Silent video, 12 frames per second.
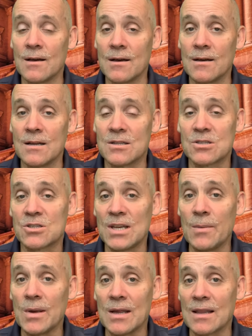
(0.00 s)
It
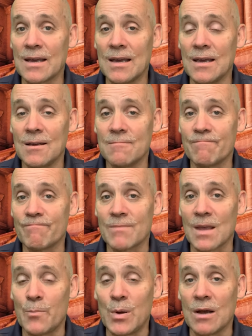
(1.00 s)
seemingly
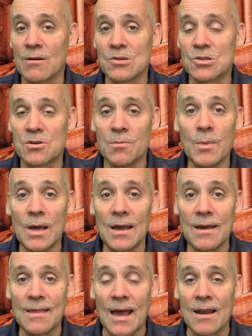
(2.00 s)
appears to
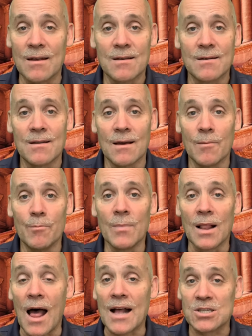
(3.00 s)
me that
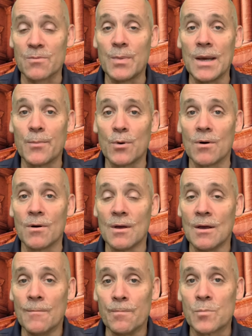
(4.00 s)
lots of people,
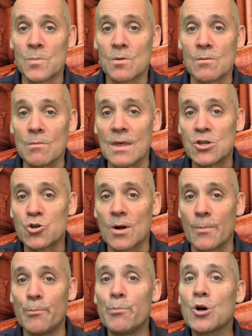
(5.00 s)
they sort
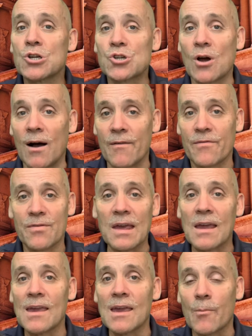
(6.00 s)
of push off
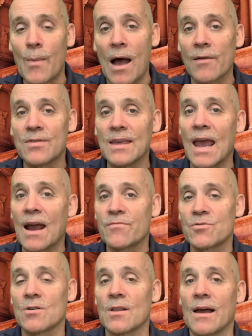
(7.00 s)
thinking about the
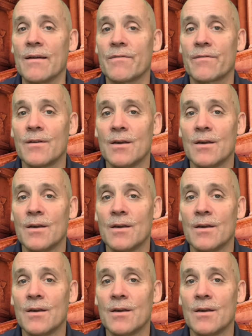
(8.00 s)
afterlife